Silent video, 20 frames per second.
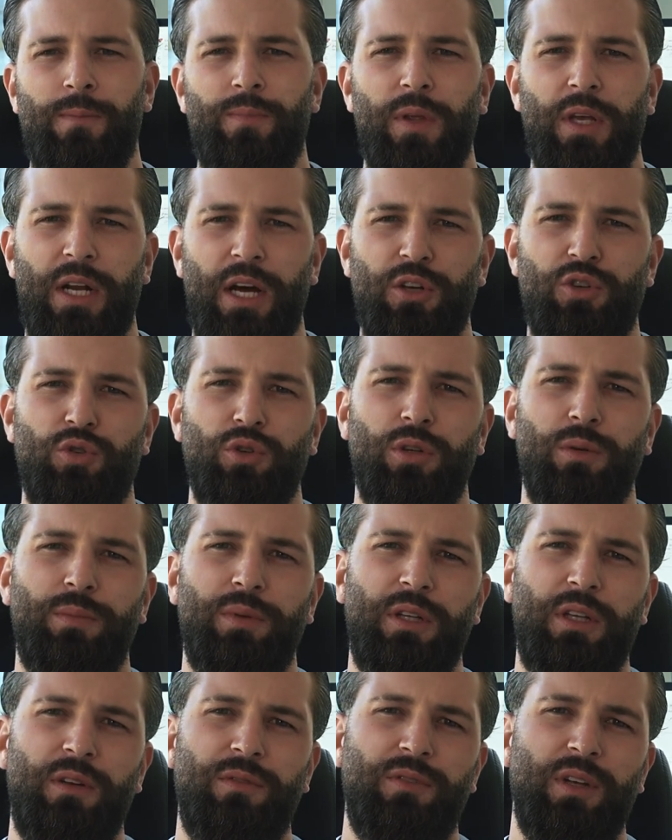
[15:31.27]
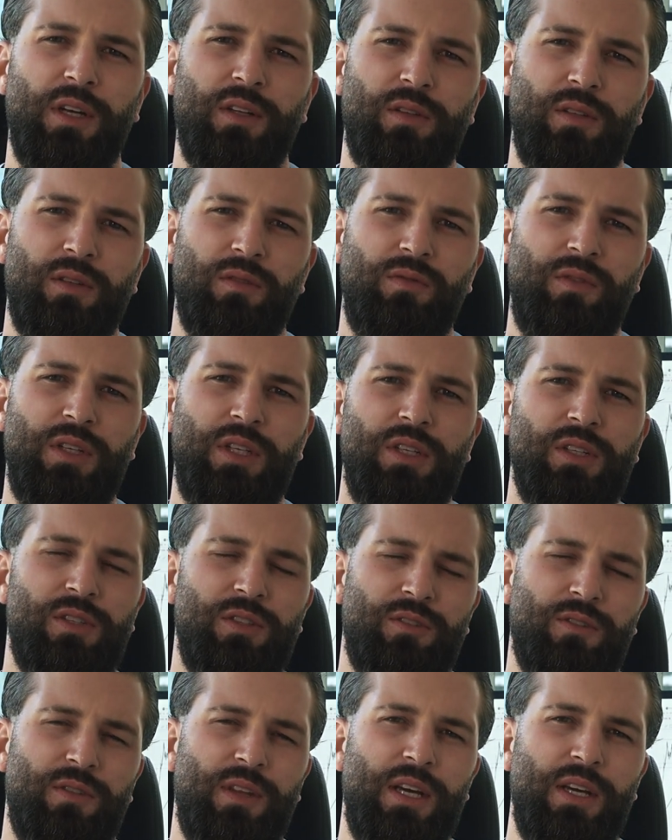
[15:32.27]
And I truly believe that
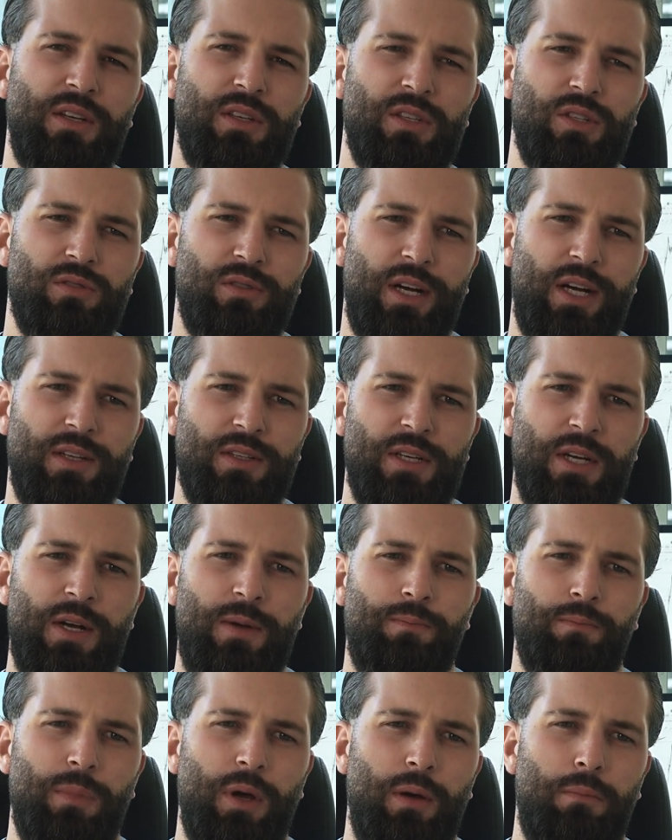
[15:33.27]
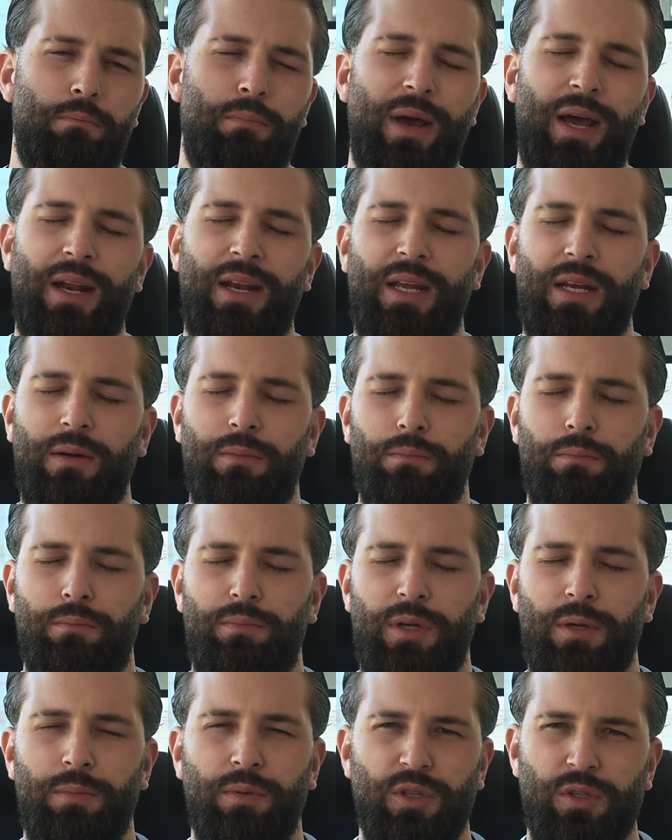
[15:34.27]
these things, right, banning
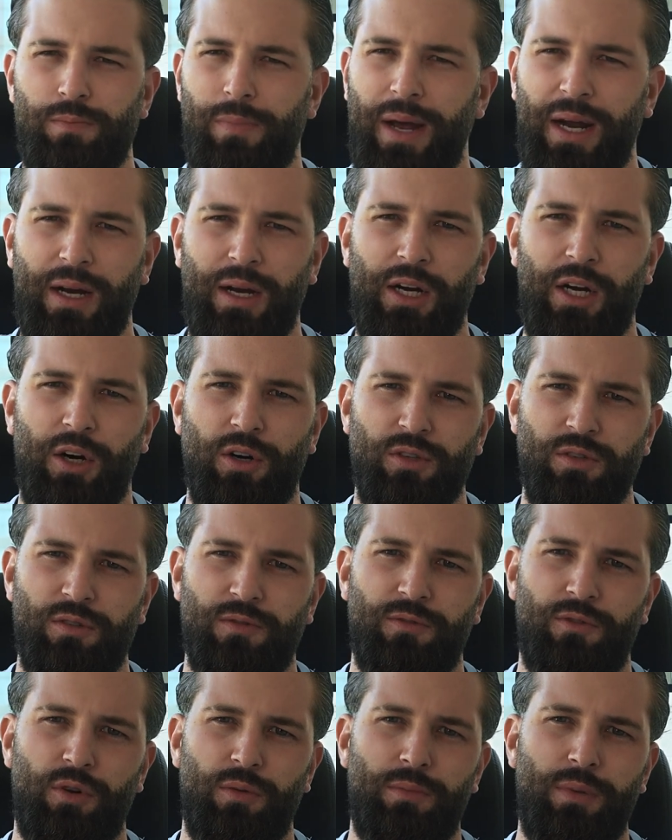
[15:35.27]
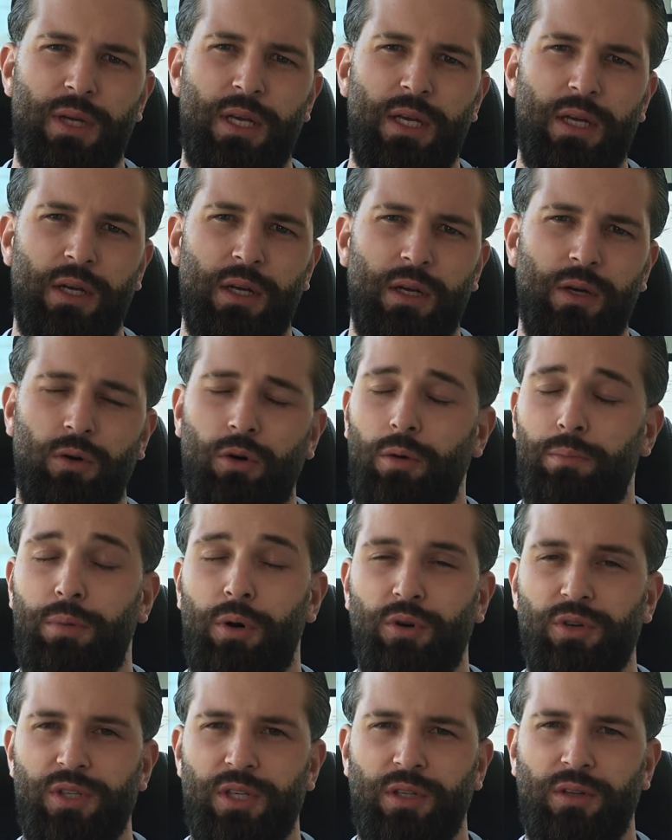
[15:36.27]
people's bank accounts for being or
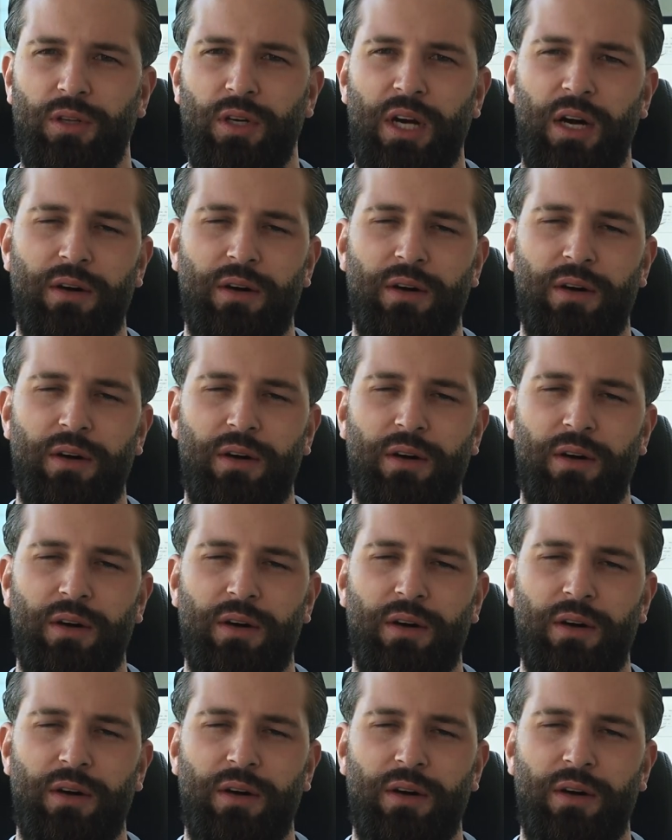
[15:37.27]
opposing the